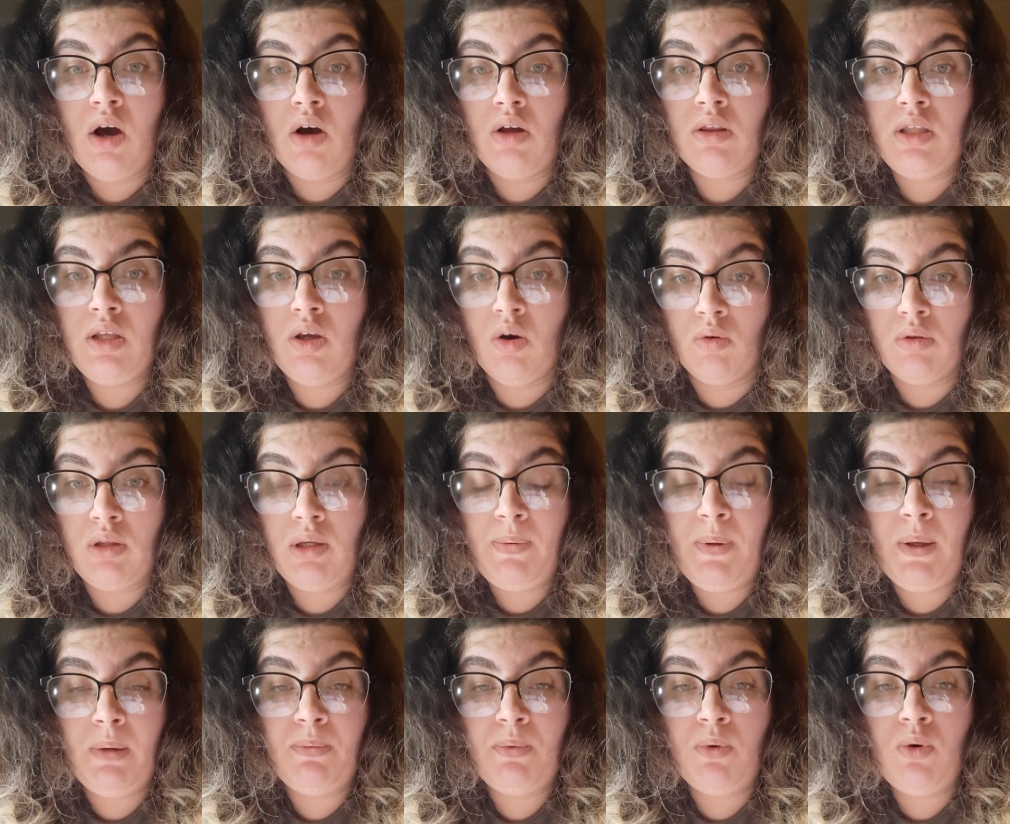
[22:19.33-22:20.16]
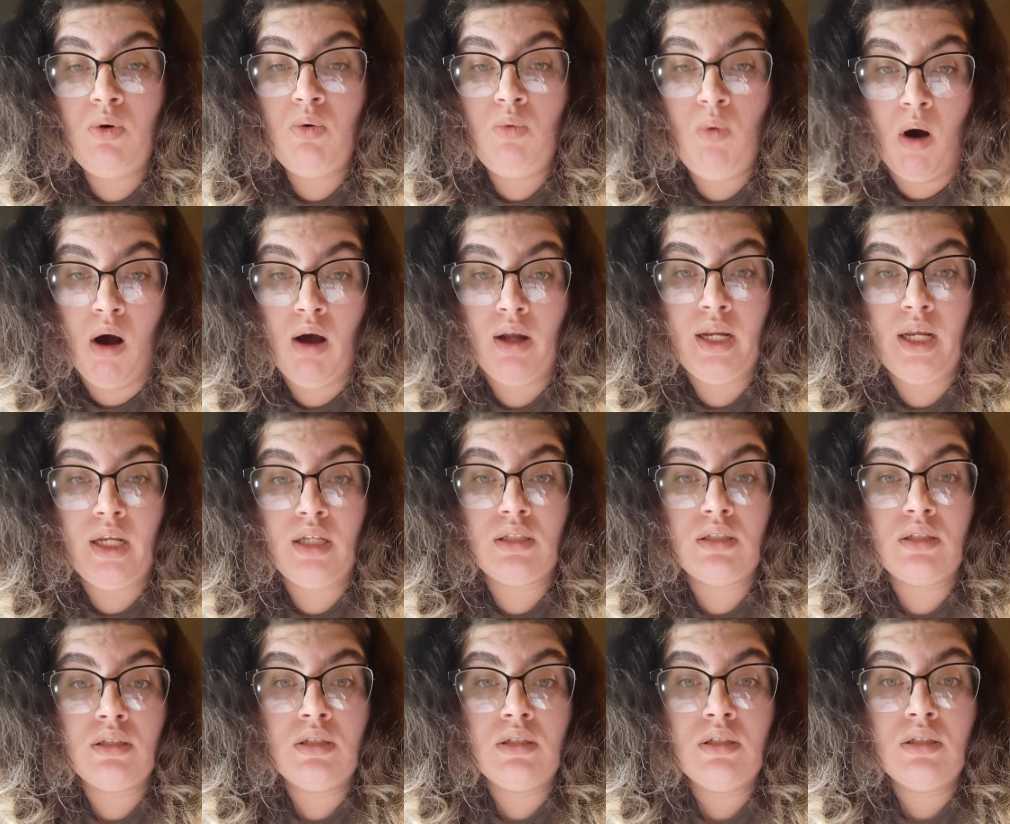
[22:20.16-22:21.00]
The only people who want it
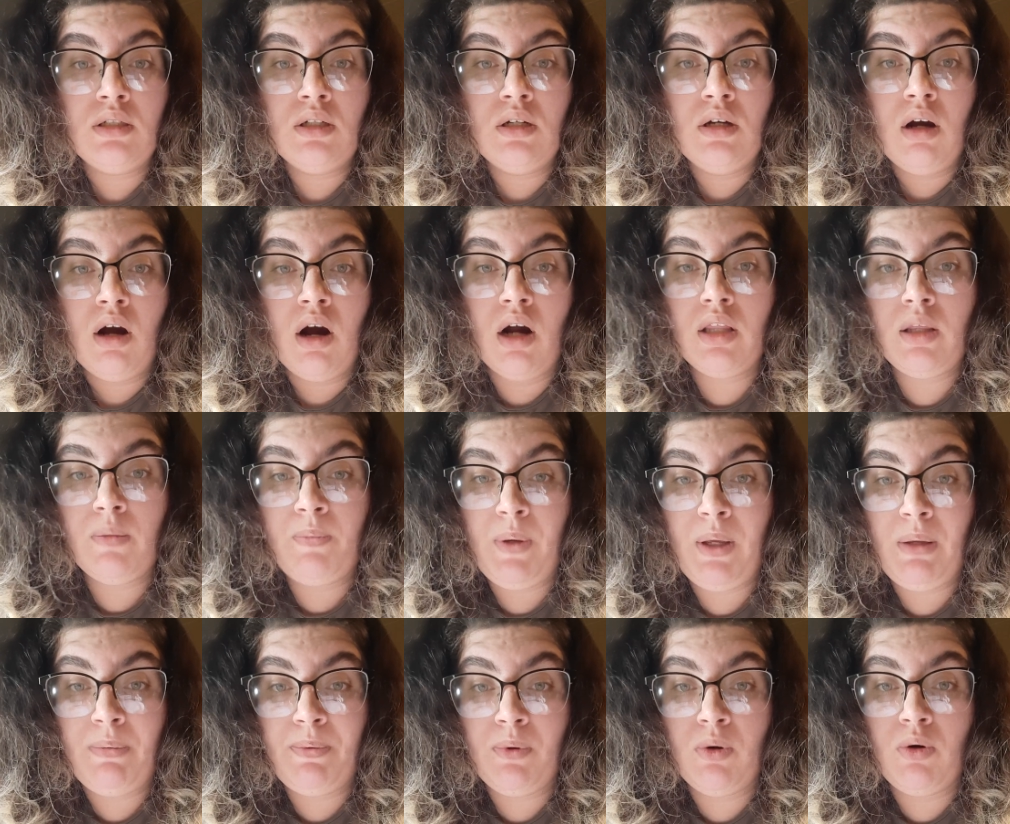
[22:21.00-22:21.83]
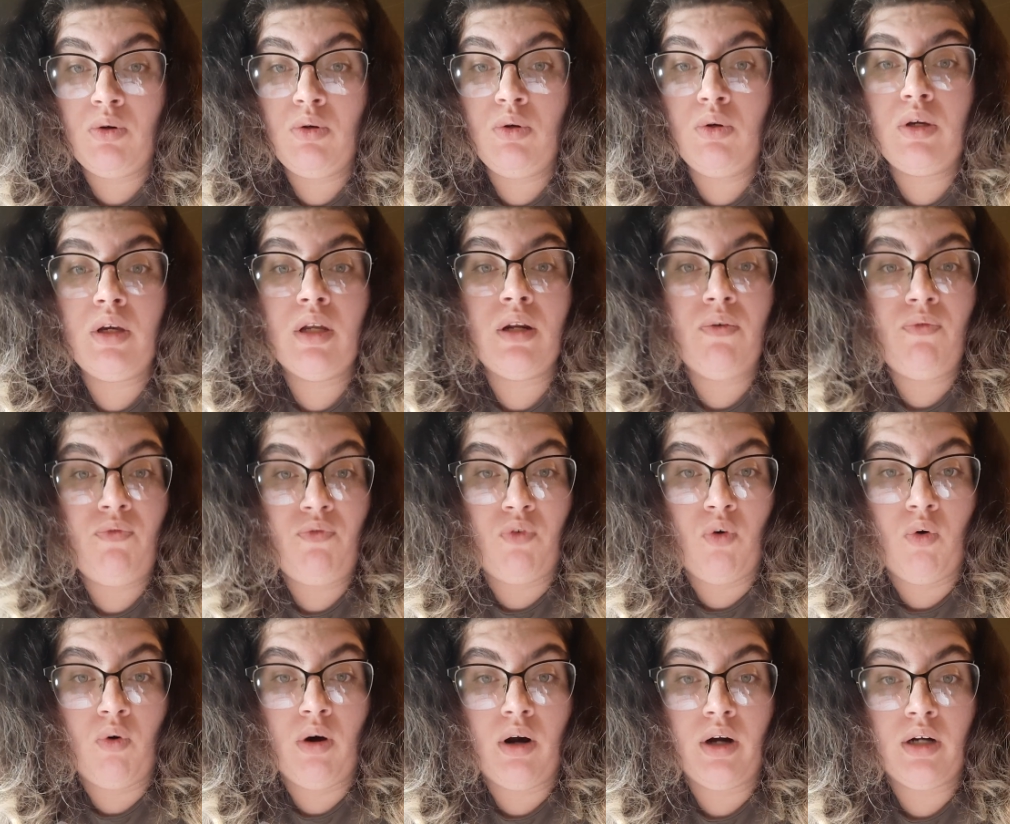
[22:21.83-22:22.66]
are the people who can
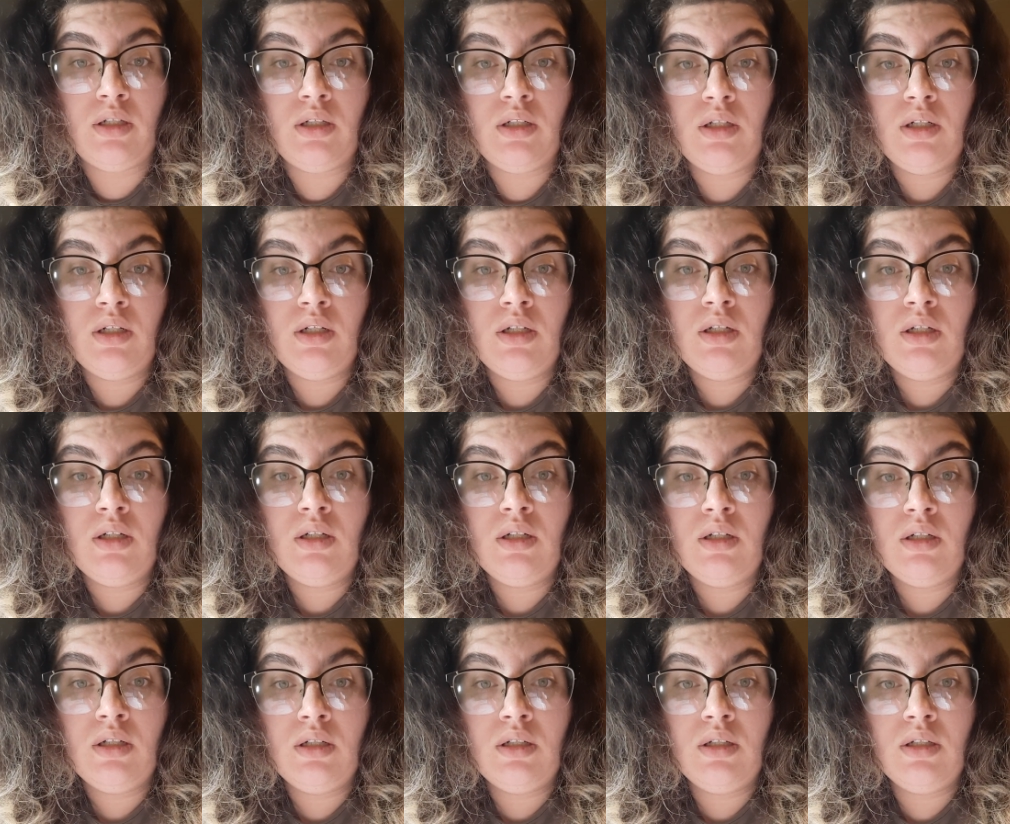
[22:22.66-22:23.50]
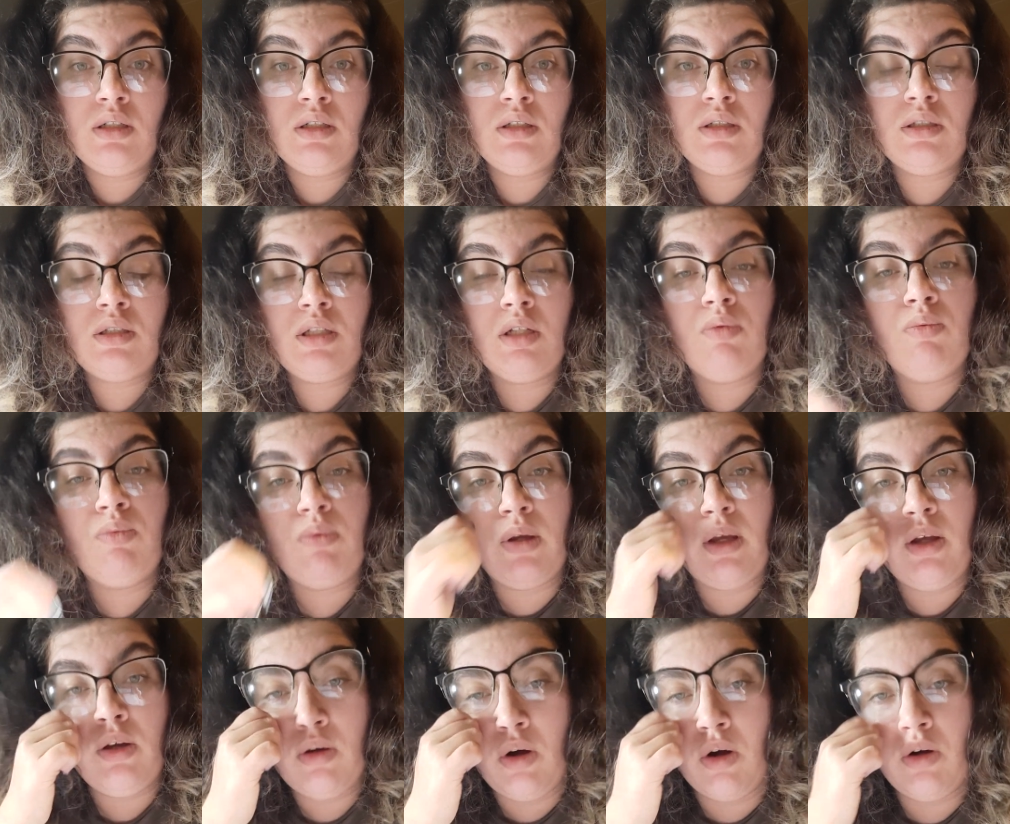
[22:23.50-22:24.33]
afford to,
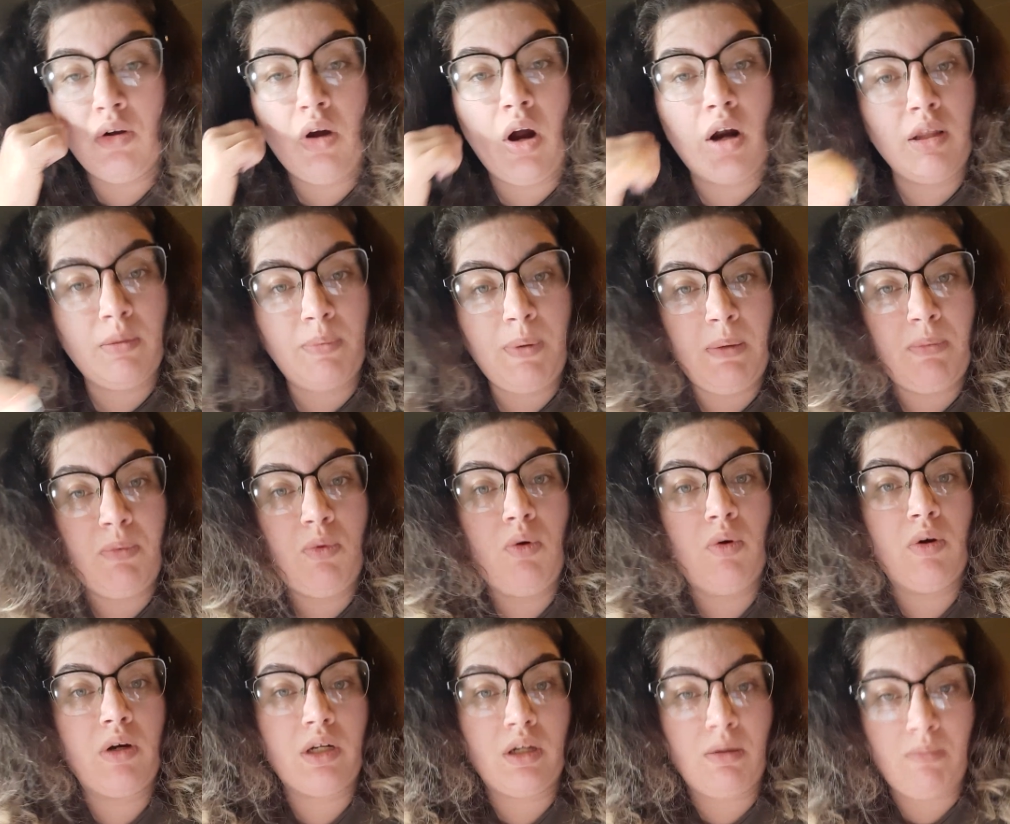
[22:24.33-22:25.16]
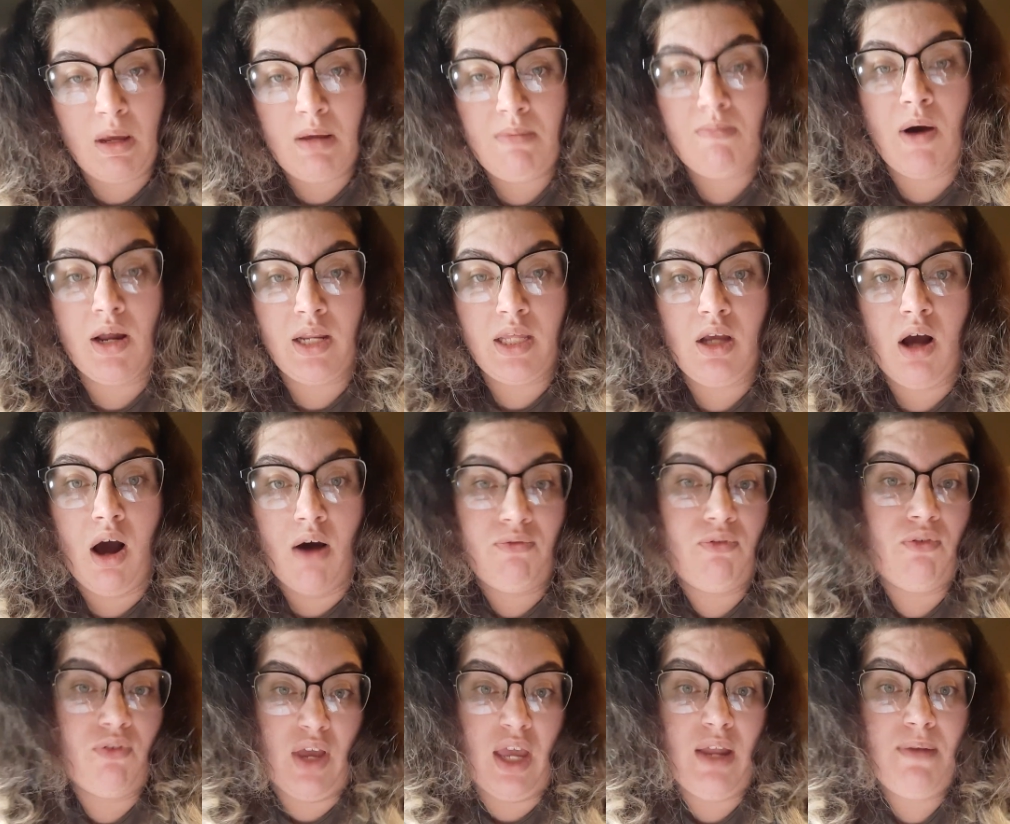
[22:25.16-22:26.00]
are the people who are going to make money
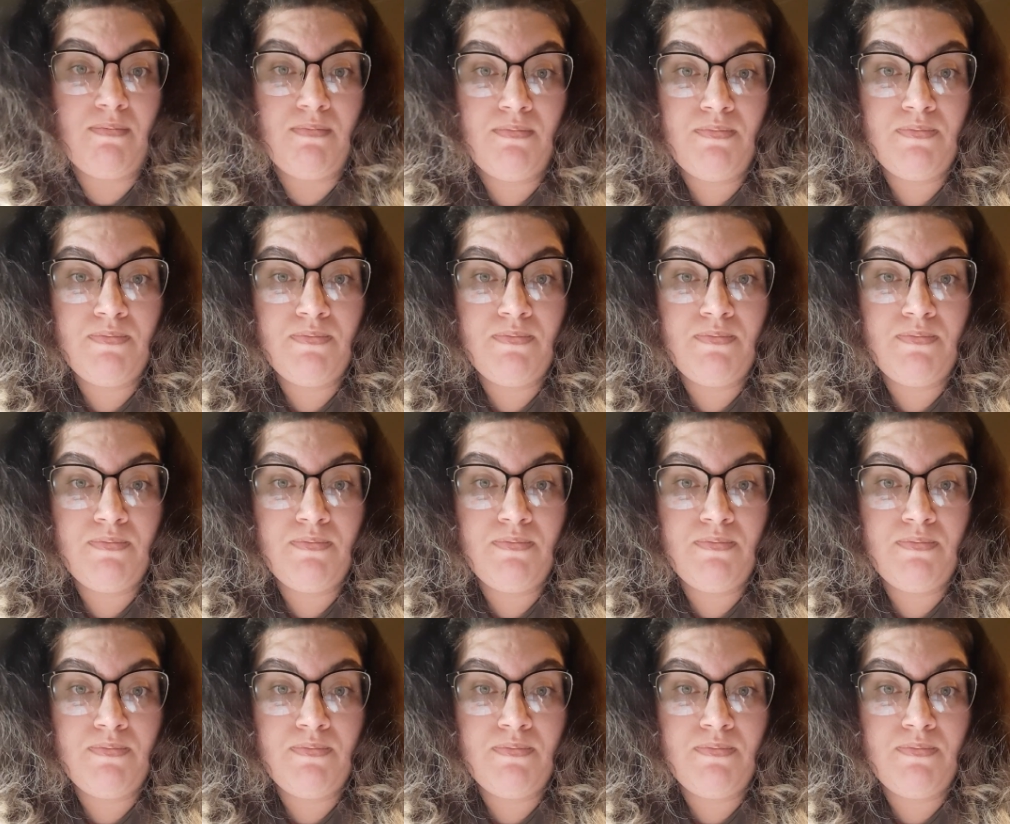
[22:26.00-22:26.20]
off of it.